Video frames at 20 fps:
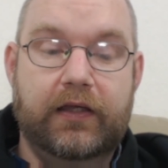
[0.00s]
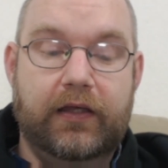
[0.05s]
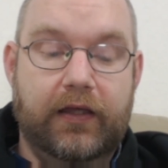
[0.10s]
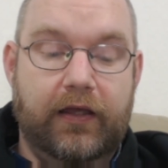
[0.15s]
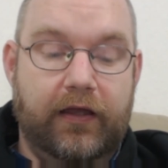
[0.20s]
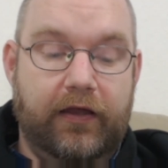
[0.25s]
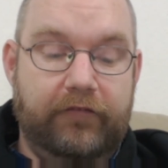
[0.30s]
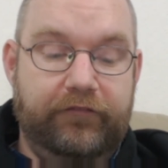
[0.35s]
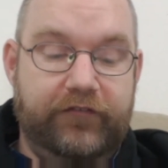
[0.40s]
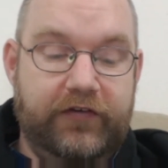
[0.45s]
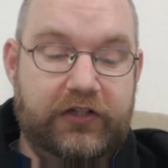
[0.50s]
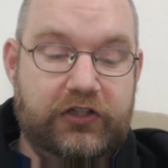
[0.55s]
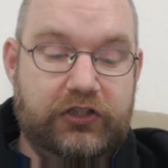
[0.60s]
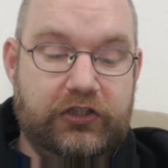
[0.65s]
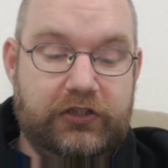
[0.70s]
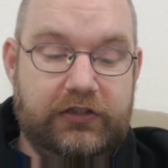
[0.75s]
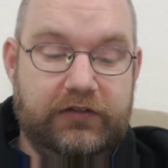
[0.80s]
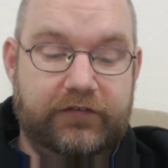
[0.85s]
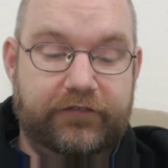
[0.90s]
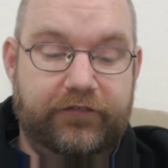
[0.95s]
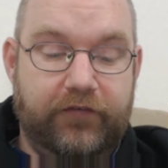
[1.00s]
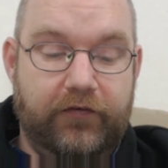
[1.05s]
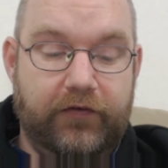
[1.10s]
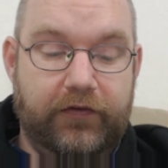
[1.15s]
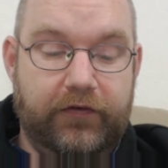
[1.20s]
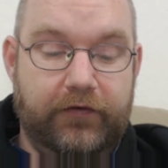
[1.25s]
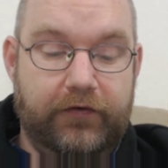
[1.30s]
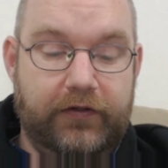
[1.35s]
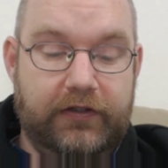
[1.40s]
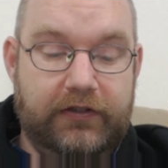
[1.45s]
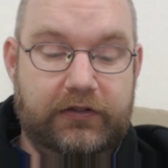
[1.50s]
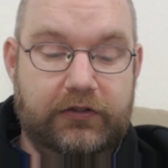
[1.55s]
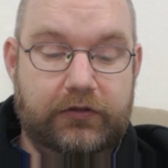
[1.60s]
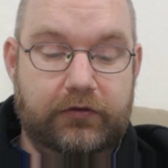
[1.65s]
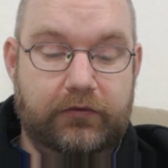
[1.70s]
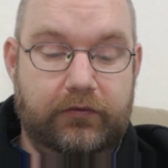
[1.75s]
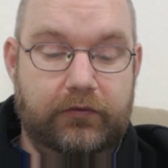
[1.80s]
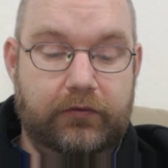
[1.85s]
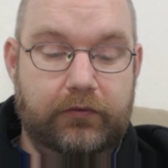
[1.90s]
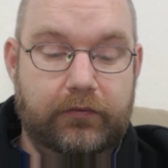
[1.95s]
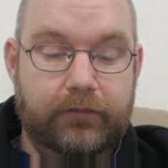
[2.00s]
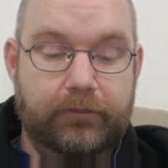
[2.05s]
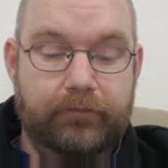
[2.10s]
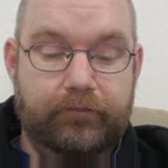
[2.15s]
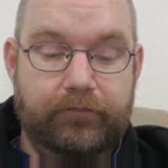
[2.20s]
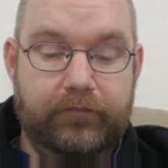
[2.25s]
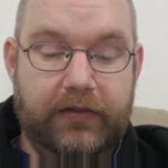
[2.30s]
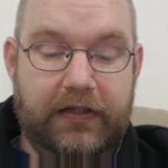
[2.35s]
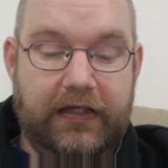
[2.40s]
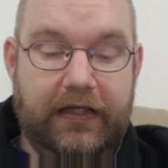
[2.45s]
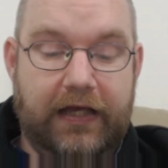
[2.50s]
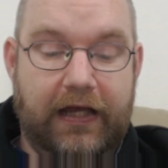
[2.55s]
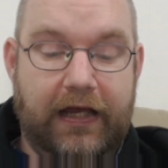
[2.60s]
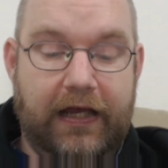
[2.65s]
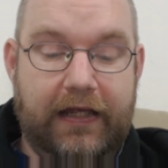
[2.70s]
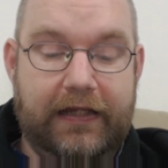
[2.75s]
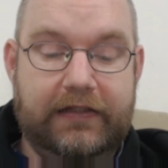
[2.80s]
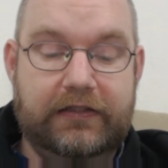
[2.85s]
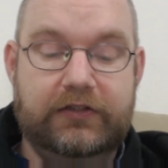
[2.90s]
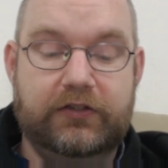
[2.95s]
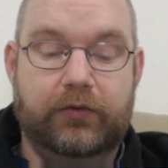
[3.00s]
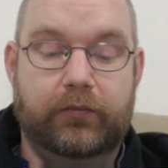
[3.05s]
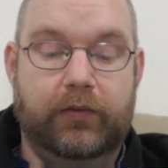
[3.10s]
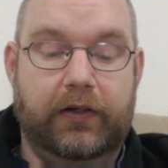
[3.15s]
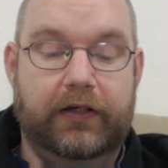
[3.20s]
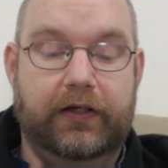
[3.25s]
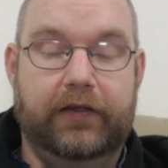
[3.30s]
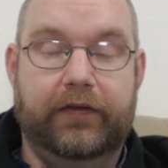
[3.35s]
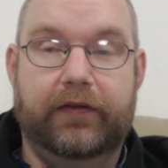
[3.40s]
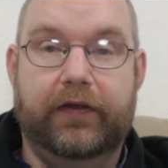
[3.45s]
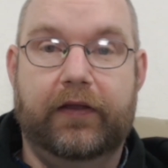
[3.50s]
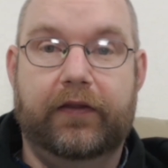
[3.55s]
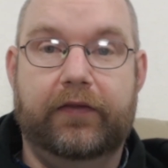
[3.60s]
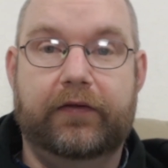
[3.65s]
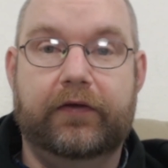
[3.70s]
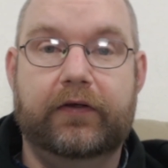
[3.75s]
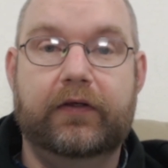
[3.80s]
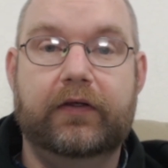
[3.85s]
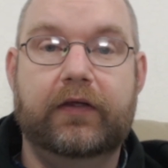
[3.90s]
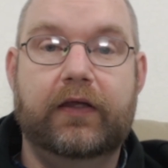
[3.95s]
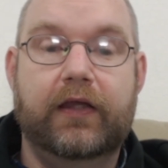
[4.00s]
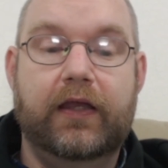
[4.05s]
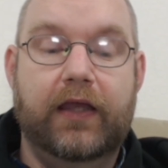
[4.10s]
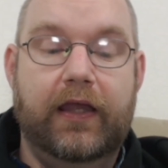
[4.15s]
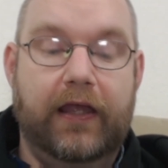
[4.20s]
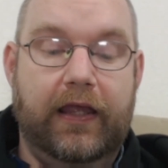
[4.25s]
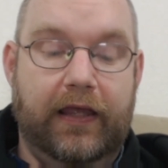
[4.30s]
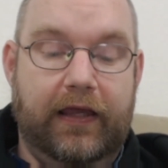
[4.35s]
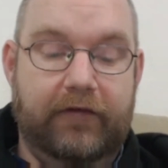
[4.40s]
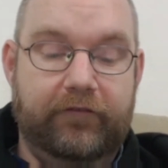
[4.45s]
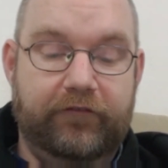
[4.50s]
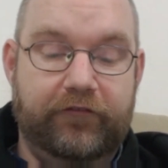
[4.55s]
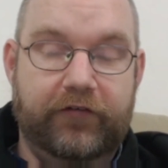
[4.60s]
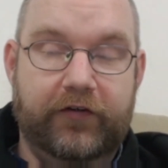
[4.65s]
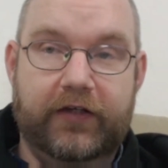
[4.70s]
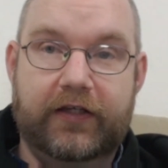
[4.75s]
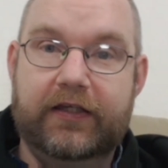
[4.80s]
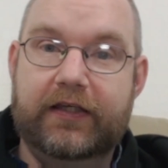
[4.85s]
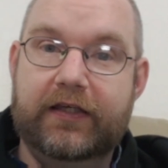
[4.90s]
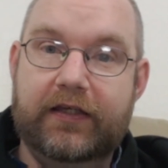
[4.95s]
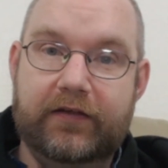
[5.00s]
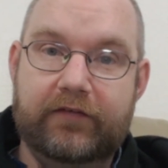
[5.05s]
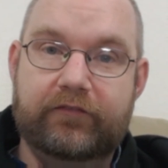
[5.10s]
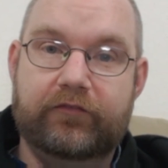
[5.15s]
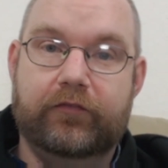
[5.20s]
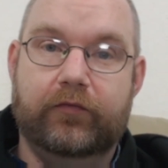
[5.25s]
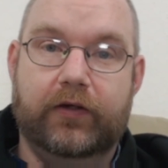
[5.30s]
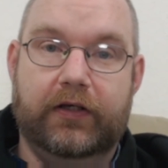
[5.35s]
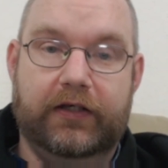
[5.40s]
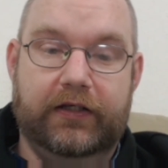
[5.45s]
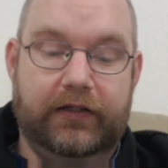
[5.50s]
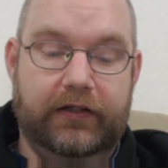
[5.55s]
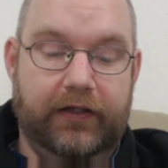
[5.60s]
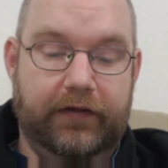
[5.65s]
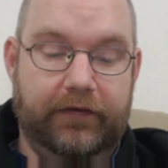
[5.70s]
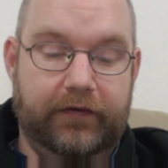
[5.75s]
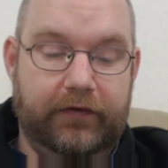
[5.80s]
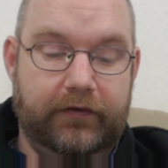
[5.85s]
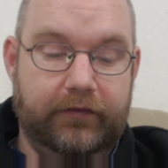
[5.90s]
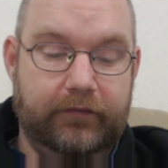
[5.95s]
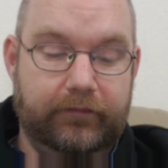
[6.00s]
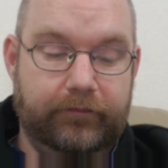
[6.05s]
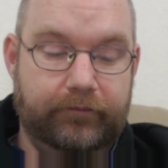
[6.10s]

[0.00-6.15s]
Ephesians 4:32. Be kind to one another and forgive one another.